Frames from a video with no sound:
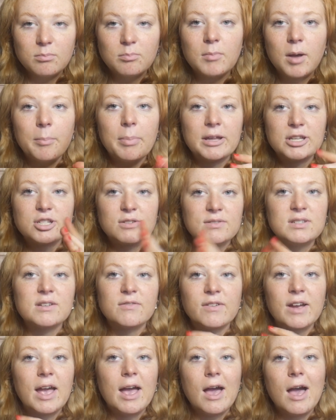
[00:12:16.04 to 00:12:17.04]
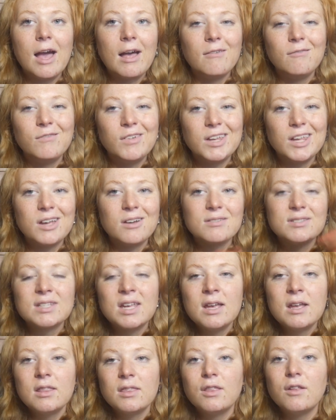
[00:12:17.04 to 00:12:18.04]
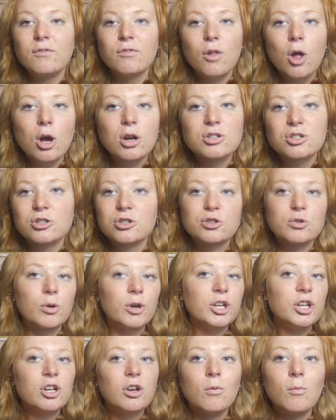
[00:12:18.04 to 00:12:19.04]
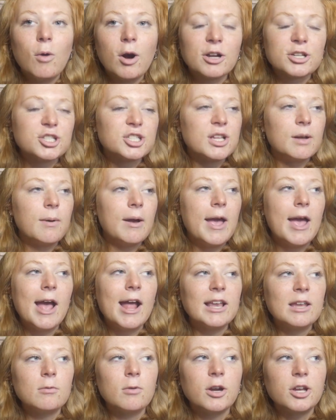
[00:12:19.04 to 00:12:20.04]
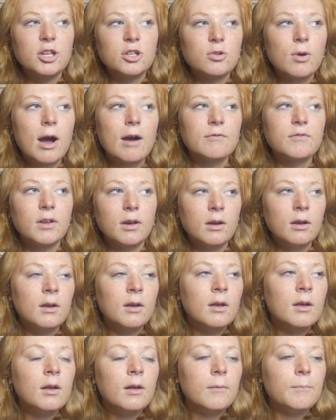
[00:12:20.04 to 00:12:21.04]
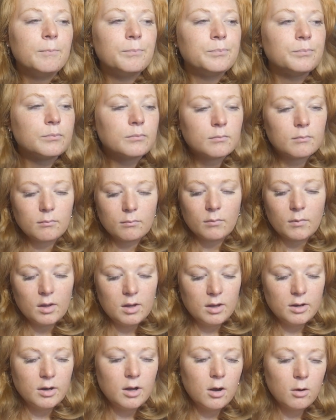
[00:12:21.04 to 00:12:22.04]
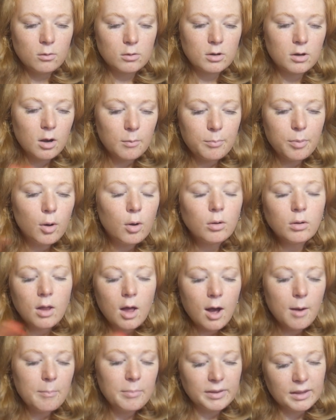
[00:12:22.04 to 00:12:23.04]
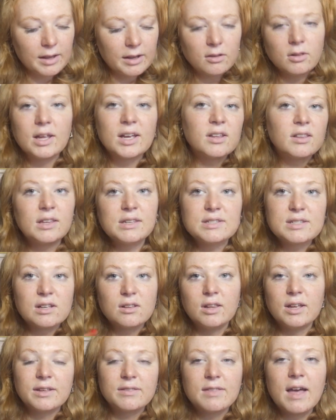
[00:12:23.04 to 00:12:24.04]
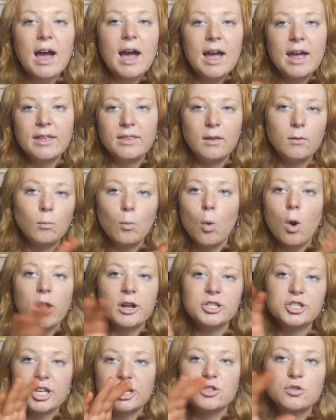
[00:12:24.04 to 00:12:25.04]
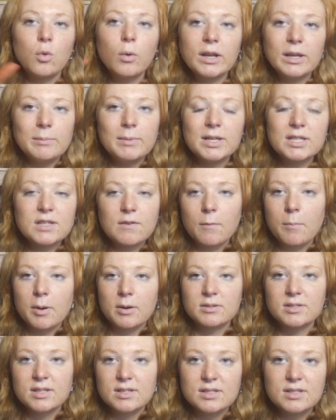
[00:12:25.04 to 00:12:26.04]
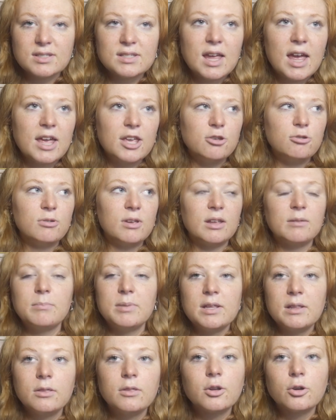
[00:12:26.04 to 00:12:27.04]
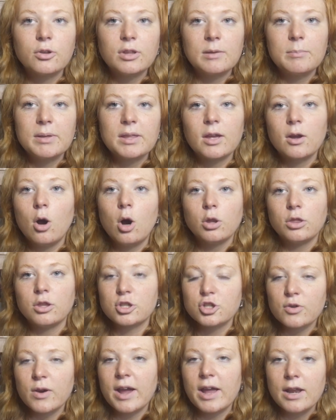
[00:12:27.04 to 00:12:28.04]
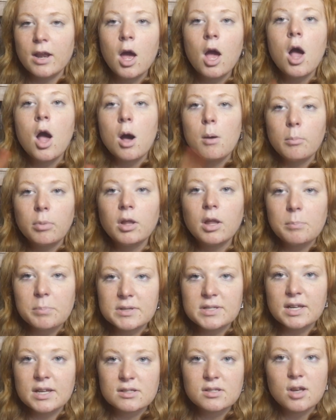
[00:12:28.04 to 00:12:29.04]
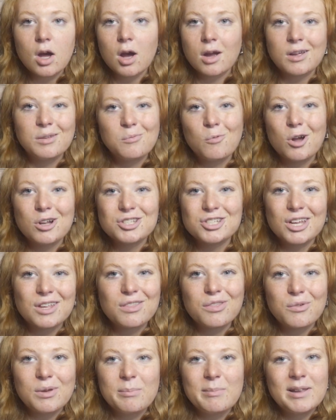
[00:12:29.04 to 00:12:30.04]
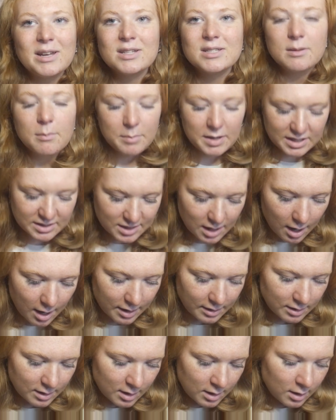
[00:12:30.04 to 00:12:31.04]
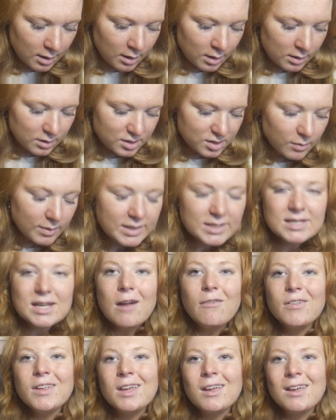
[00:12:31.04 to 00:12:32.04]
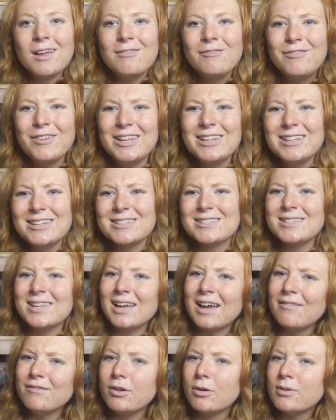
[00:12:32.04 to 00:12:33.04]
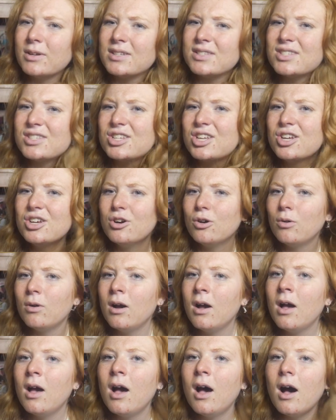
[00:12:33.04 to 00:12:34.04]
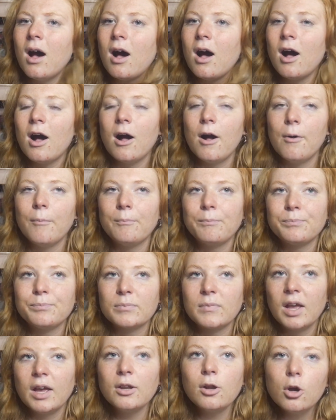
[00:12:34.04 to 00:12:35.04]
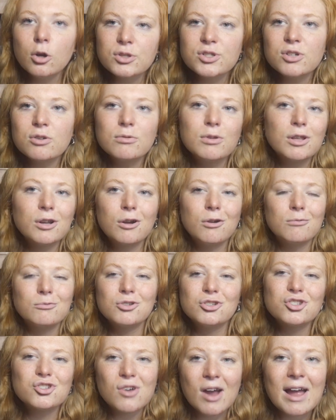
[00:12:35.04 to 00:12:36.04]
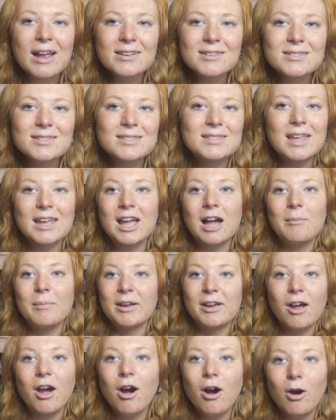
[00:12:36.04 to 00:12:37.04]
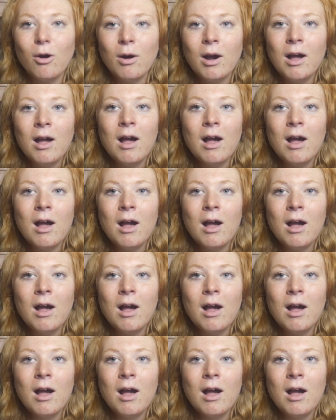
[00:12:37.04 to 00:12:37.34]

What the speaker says: a bunch of different videos. The vlogs are short. You can watch them anywhere. You don't have to, you know, pull up and like click this and click that and then watch like 20 minutes of a person's day. You can be literally be like on the train, pull up a TikTok and watch like 3 minutes and be done. So it's definitely a convenience thing I've noticed too. And also, you know, just trends, they come and go.